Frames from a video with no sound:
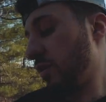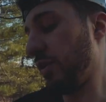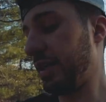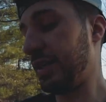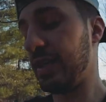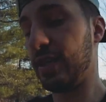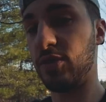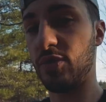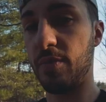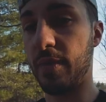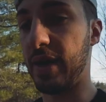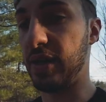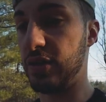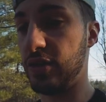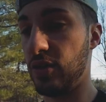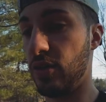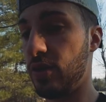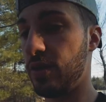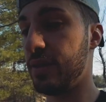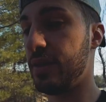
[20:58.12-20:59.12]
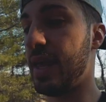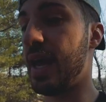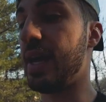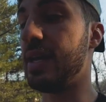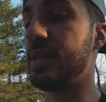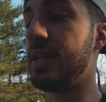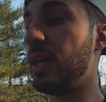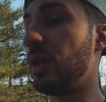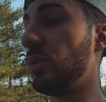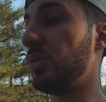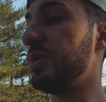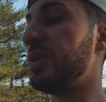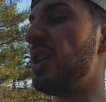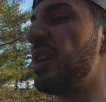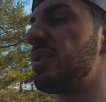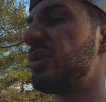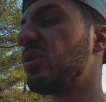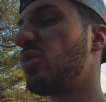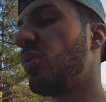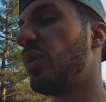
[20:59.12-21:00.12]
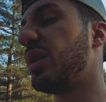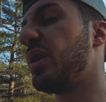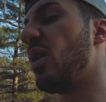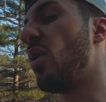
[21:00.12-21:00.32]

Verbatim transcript: go like this with my shirt, that yellow dust would